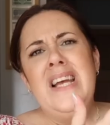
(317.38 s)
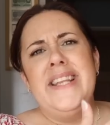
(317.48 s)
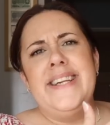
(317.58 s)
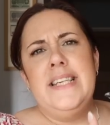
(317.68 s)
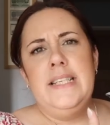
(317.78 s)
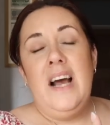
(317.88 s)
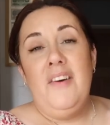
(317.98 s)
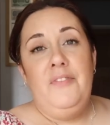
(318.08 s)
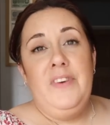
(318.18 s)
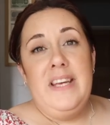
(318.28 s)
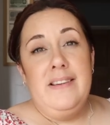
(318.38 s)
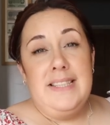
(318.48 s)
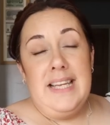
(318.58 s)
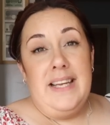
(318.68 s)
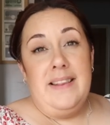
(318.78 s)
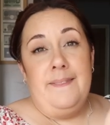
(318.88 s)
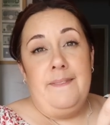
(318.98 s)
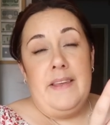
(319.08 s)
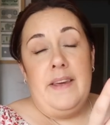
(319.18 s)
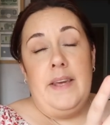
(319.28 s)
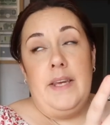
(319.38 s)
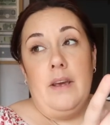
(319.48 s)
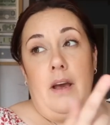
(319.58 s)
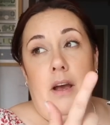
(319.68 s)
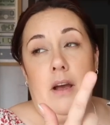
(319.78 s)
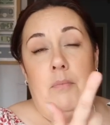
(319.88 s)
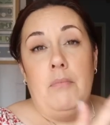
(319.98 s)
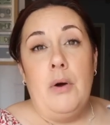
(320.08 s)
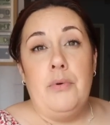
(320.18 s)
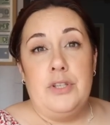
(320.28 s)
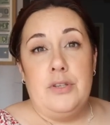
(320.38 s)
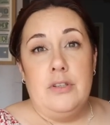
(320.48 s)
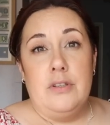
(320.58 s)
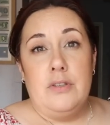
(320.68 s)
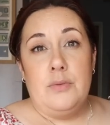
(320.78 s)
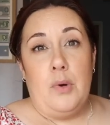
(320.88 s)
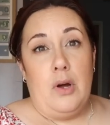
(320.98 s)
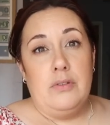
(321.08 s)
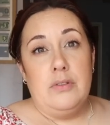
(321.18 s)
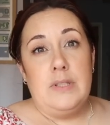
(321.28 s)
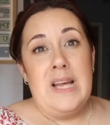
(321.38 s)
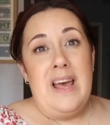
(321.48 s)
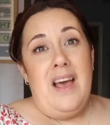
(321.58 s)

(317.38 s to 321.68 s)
they did have these in the uh, Morrison's ones